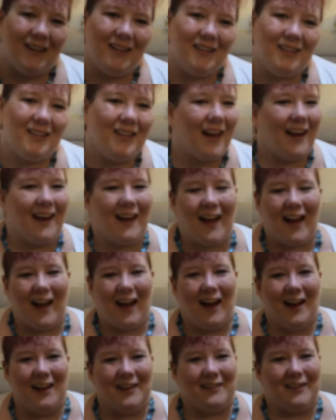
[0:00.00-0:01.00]
and it's
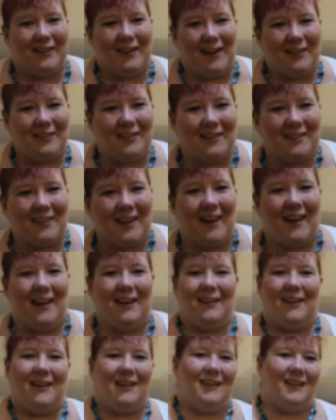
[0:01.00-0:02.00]
very very
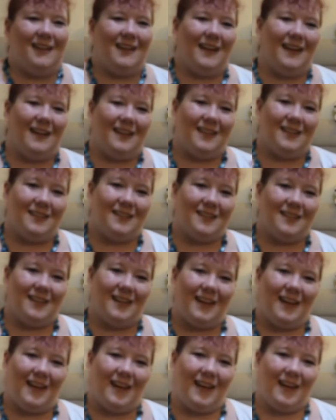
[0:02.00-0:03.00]

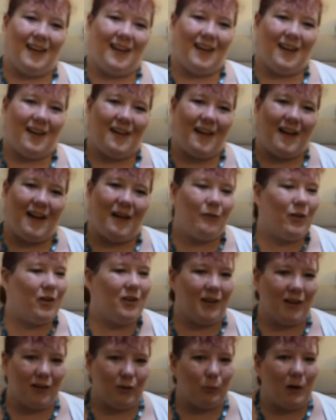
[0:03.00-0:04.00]
light-hearted and
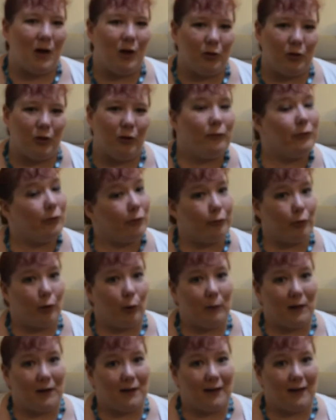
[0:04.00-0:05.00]
entertaining. And
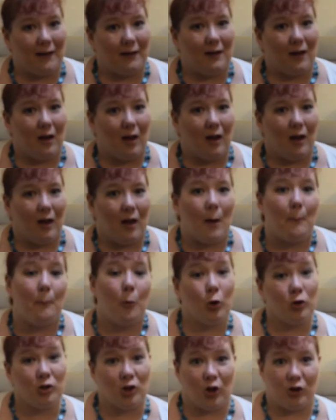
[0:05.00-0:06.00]

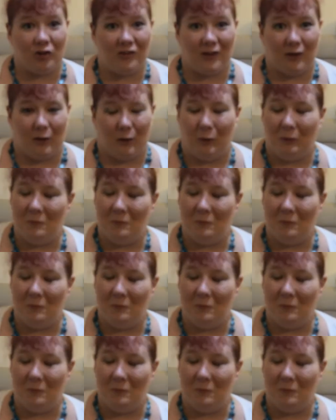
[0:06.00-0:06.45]
Evan is well known